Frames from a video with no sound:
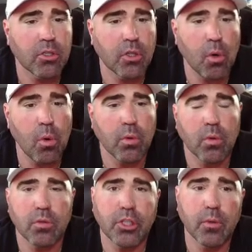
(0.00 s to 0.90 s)

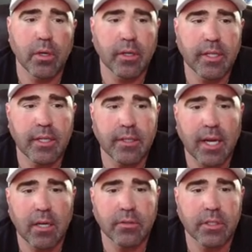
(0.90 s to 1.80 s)
total two hundred ten
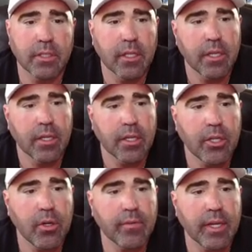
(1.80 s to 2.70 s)
thousand dollars.
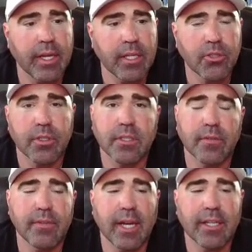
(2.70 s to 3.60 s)
You have an interest
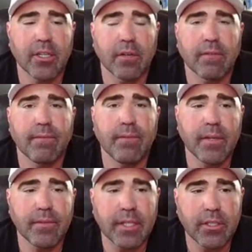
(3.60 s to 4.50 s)
of nine hundred
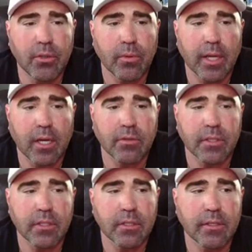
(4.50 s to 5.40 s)
fifty-two
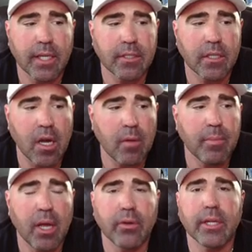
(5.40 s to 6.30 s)
thousand dollars. That's
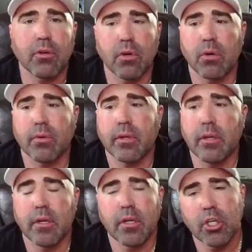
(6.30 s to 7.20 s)
compounding growth.
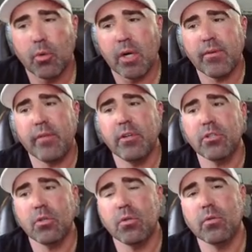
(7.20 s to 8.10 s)
twenty-five
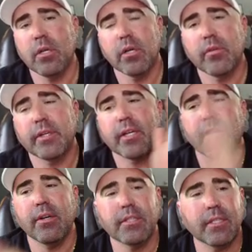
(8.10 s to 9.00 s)
years old,
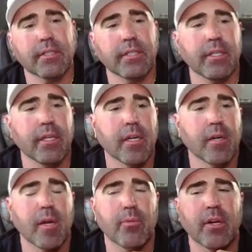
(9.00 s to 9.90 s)
retire at sixty
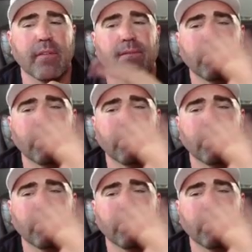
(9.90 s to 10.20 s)
by putting